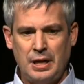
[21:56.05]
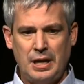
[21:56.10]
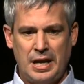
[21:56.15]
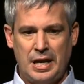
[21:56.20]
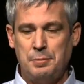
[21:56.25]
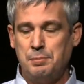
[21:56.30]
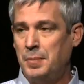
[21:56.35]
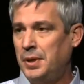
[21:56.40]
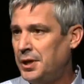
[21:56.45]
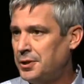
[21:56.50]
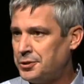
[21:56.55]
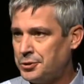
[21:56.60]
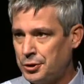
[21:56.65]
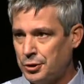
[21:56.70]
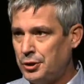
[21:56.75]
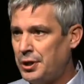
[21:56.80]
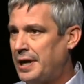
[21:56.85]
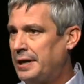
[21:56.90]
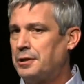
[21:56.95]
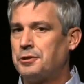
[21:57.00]
minister
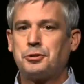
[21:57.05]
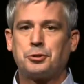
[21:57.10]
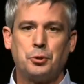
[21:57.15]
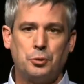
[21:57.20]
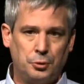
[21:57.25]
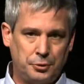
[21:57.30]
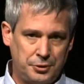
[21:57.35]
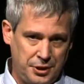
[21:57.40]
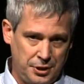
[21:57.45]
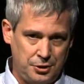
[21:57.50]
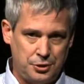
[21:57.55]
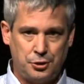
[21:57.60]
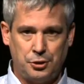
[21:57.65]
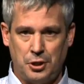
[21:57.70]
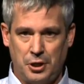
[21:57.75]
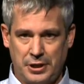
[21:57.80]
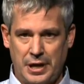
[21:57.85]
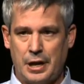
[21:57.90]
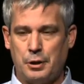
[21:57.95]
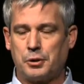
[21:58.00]
and a school teacher
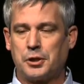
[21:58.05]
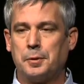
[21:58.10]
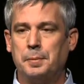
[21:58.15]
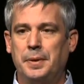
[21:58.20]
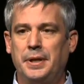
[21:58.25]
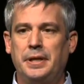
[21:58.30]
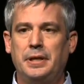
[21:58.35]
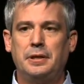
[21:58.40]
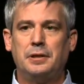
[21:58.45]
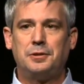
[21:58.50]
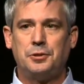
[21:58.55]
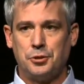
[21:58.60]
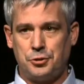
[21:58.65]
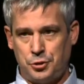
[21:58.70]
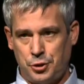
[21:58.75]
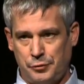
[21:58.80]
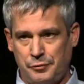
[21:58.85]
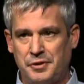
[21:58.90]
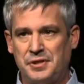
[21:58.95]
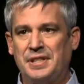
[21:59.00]
on our committee to
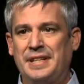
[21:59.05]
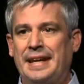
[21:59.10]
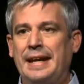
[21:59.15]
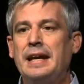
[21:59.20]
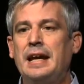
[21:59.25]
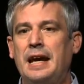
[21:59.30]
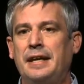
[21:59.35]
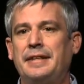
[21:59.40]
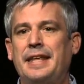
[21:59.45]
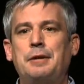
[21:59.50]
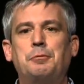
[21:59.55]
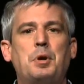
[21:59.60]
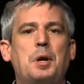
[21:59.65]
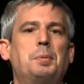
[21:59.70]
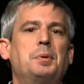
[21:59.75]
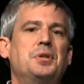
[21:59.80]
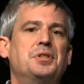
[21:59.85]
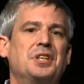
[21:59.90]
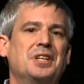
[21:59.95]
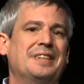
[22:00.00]
serve as and they
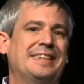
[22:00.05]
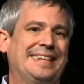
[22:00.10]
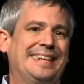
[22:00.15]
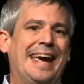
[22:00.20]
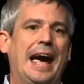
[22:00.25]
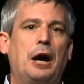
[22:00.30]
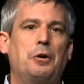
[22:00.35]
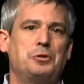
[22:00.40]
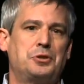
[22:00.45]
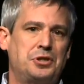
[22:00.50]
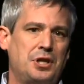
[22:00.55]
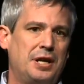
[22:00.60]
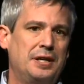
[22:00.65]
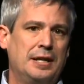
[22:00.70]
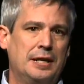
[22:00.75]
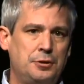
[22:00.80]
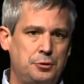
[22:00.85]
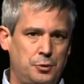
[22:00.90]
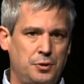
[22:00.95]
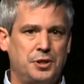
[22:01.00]
represent the outside
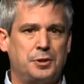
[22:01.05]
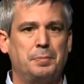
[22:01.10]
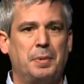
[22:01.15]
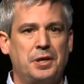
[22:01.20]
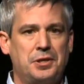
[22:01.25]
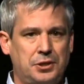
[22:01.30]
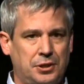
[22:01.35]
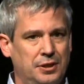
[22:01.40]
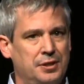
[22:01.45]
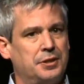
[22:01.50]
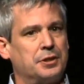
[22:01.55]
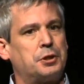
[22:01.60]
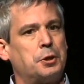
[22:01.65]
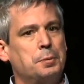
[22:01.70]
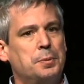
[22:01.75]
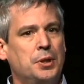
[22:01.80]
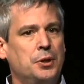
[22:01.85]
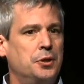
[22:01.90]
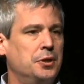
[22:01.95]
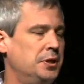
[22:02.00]
interests, basically the
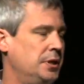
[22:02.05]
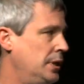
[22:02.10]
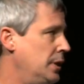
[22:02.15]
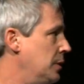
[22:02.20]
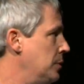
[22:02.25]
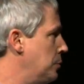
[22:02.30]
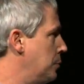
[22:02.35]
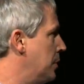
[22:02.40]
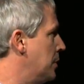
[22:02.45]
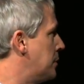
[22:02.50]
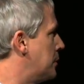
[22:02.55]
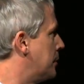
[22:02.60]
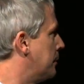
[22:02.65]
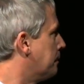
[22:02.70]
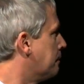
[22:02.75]
community interests.